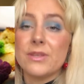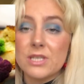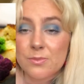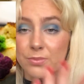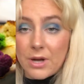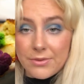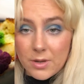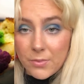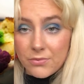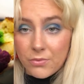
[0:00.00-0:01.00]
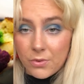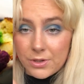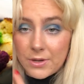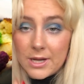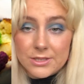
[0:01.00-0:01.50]
This is breath number 4.
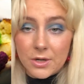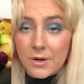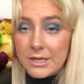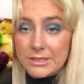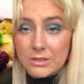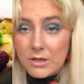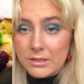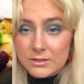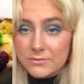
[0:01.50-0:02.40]
You guys already saw this